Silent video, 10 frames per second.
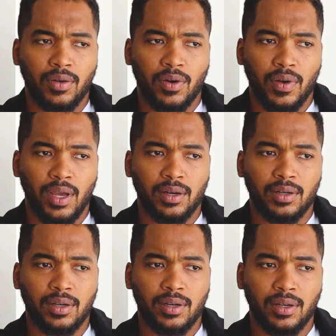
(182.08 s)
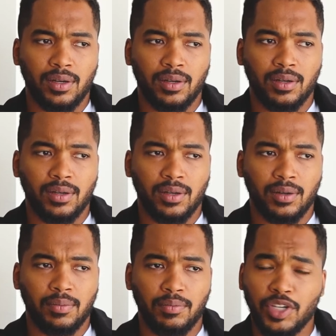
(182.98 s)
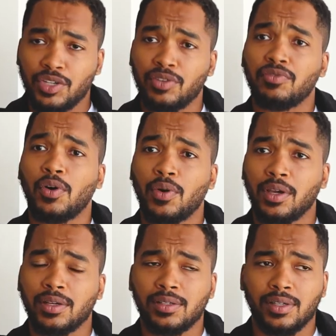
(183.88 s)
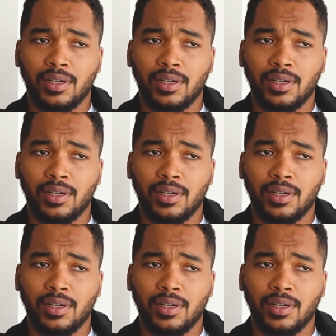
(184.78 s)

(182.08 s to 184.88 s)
oriented and mission focused.